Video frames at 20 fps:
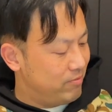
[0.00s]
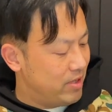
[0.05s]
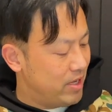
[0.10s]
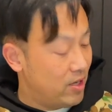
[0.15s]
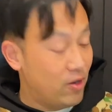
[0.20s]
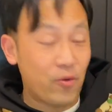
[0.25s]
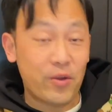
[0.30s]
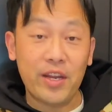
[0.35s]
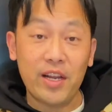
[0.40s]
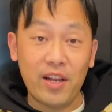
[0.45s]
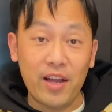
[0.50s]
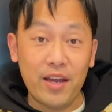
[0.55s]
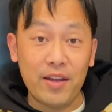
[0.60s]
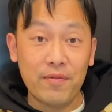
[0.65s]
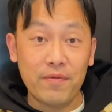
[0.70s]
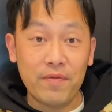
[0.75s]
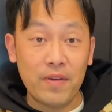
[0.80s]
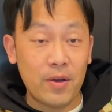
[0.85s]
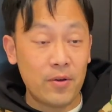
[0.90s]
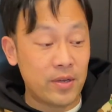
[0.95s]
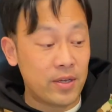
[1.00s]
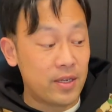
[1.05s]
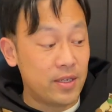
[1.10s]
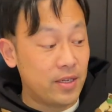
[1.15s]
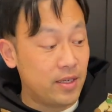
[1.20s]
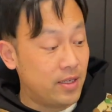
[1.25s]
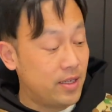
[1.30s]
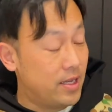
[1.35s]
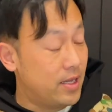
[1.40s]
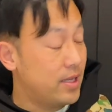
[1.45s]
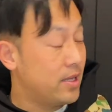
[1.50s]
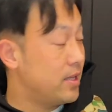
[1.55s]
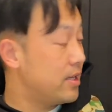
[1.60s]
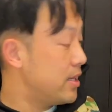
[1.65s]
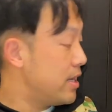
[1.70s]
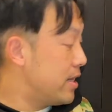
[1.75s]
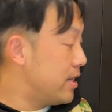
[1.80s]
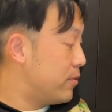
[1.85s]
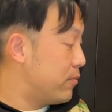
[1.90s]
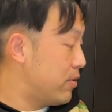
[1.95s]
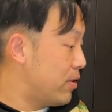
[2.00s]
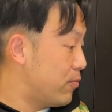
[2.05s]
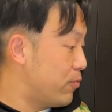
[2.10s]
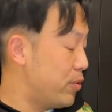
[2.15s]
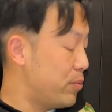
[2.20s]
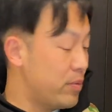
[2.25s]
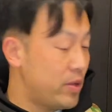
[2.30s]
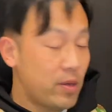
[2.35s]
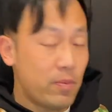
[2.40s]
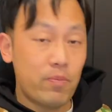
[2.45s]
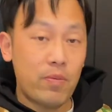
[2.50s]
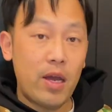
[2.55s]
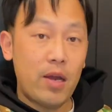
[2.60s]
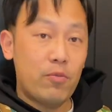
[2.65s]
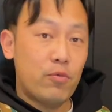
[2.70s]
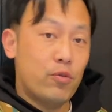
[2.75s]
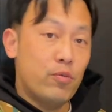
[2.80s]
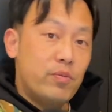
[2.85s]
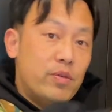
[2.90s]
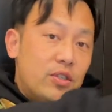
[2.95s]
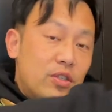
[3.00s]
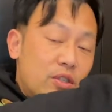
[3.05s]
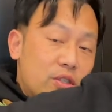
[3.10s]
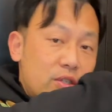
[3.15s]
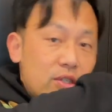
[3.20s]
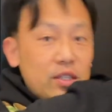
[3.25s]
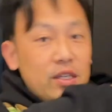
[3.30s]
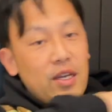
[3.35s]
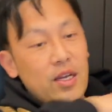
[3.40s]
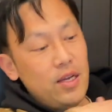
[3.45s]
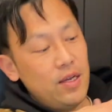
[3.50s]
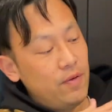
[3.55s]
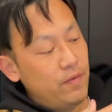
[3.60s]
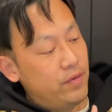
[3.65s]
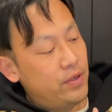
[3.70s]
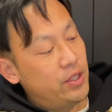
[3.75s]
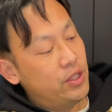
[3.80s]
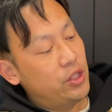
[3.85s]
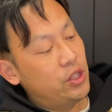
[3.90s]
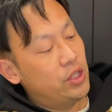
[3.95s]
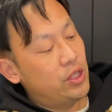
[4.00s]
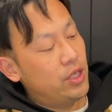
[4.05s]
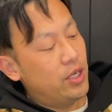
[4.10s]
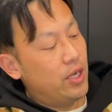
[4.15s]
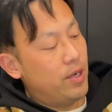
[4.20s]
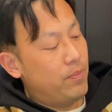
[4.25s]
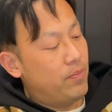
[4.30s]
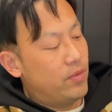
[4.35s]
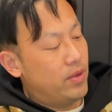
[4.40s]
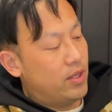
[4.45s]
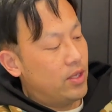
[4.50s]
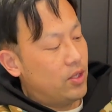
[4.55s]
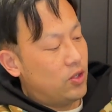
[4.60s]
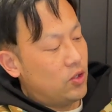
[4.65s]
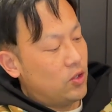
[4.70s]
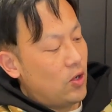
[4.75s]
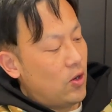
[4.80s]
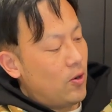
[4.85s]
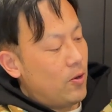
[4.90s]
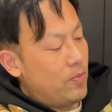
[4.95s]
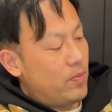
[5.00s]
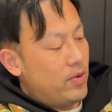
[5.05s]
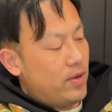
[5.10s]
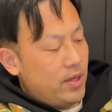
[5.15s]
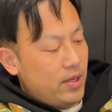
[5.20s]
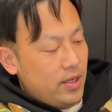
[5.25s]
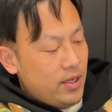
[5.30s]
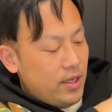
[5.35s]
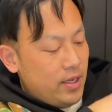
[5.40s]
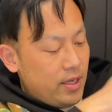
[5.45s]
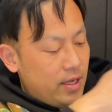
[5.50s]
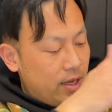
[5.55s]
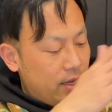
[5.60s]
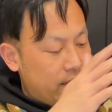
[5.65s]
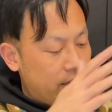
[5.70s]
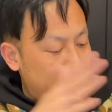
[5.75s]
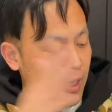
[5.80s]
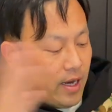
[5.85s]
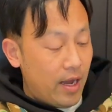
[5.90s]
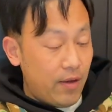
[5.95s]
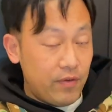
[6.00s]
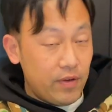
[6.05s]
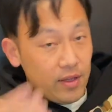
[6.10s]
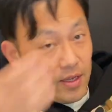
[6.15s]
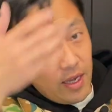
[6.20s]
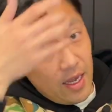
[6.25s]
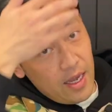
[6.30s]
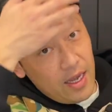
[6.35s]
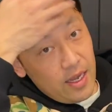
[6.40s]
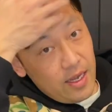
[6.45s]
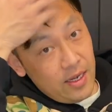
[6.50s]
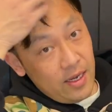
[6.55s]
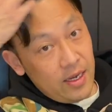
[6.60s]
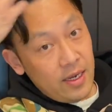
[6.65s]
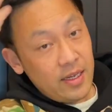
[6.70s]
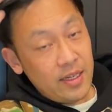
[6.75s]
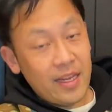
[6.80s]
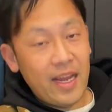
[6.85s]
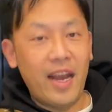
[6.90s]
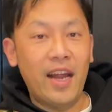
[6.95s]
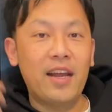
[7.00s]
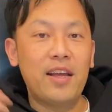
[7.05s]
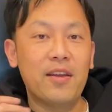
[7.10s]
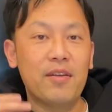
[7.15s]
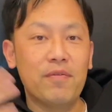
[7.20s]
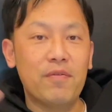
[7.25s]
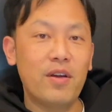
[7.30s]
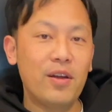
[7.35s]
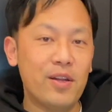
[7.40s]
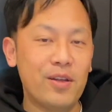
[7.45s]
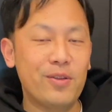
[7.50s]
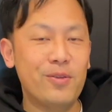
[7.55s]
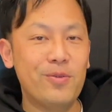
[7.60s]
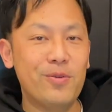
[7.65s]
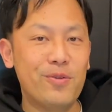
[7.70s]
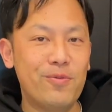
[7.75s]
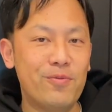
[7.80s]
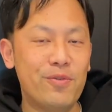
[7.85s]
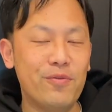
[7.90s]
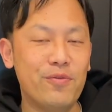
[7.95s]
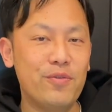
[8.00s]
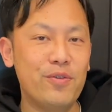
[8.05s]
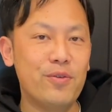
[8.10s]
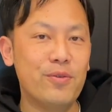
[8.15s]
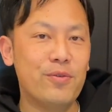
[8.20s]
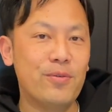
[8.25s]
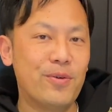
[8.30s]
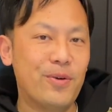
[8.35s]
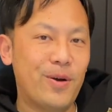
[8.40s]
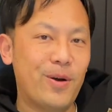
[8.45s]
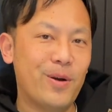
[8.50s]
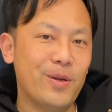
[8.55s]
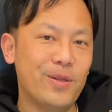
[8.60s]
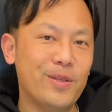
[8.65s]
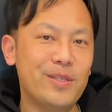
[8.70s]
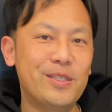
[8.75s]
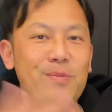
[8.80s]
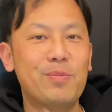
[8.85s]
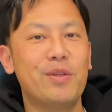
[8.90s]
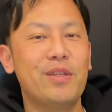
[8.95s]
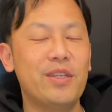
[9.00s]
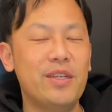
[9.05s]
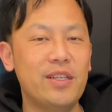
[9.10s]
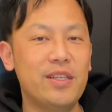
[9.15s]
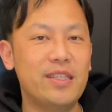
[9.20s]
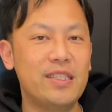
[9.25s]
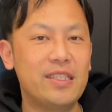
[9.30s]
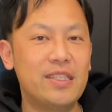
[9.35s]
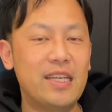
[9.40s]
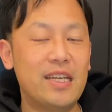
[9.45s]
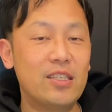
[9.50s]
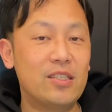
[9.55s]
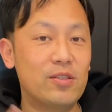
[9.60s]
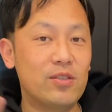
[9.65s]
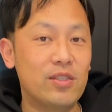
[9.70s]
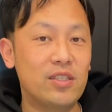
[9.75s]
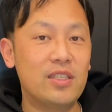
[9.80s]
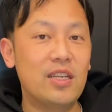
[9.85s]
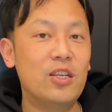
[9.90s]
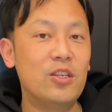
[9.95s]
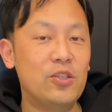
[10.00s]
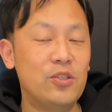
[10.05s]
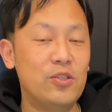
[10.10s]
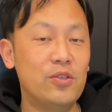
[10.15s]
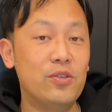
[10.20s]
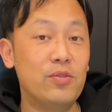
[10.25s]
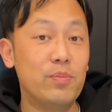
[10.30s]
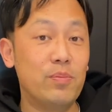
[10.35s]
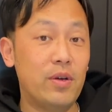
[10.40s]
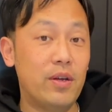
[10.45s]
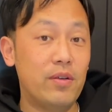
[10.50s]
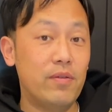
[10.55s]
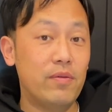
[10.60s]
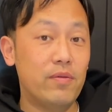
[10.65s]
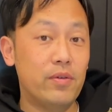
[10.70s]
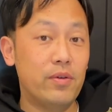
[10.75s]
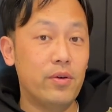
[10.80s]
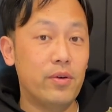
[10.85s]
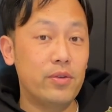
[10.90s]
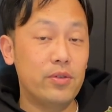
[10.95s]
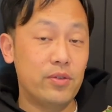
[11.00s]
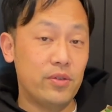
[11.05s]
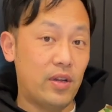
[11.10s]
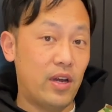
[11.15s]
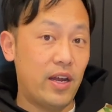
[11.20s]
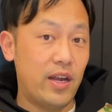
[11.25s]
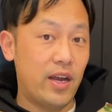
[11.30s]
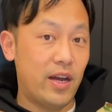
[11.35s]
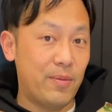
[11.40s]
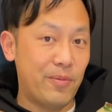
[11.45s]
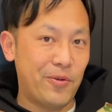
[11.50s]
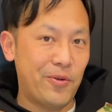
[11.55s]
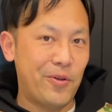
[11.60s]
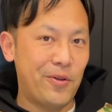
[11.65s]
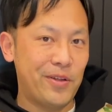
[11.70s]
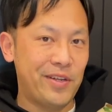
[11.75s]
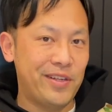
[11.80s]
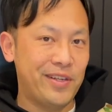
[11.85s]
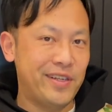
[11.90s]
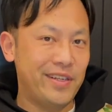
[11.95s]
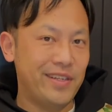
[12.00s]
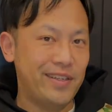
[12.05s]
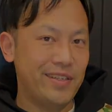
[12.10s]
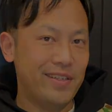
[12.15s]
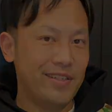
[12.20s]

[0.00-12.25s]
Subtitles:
looking like falcon. And then the remaining bag will be just finishing up the top. And then after that, then I can finally do a review on this particular set. So stay tuned. But for tonight, I'm calling it